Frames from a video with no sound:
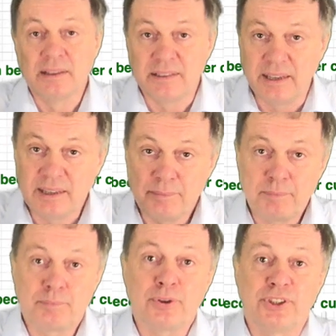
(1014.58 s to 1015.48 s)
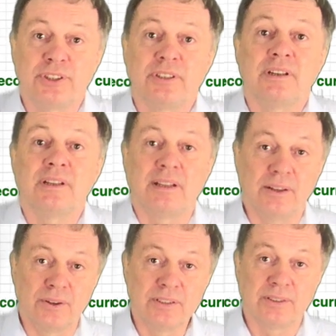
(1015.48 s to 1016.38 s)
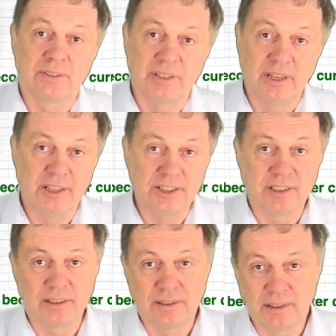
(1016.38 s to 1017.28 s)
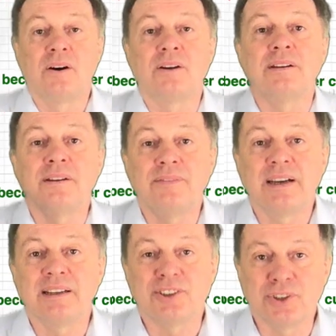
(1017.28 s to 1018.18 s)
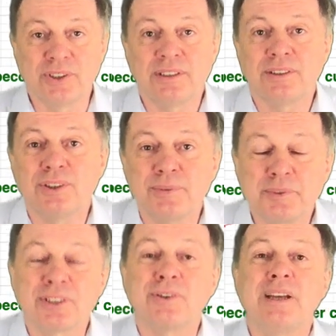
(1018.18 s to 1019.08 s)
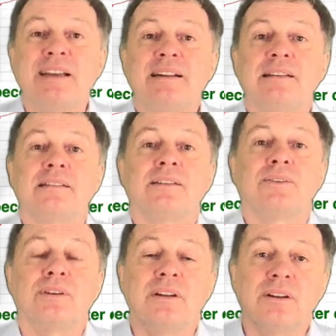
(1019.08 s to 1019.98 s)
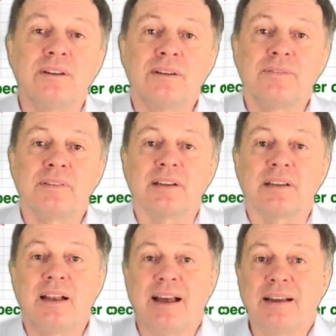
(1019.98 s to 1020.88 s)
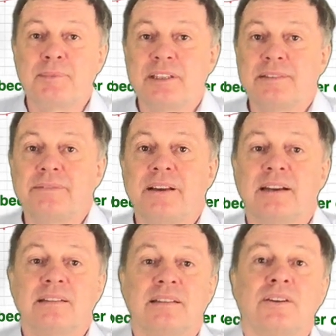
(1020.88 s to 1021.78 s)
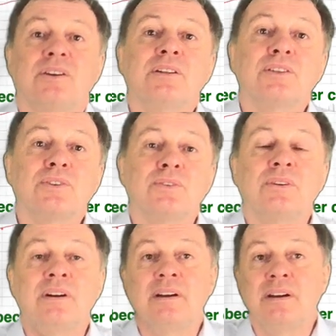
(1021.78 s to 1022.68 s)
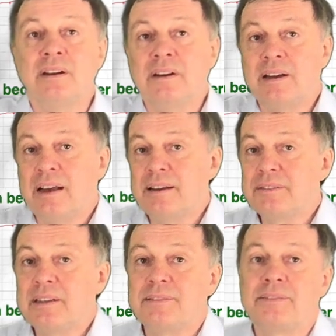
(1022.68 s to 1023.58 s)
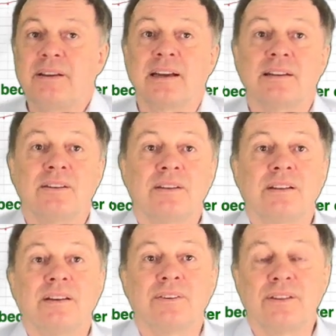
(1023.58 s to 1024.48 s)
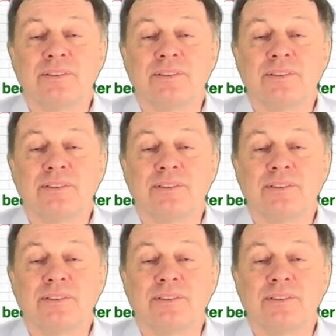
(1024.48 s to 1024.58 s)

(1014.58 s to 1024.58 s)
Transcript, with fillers: they push the Earth rotation on a very short-term scale. So a lot of the climate effects also have an effect on the Earth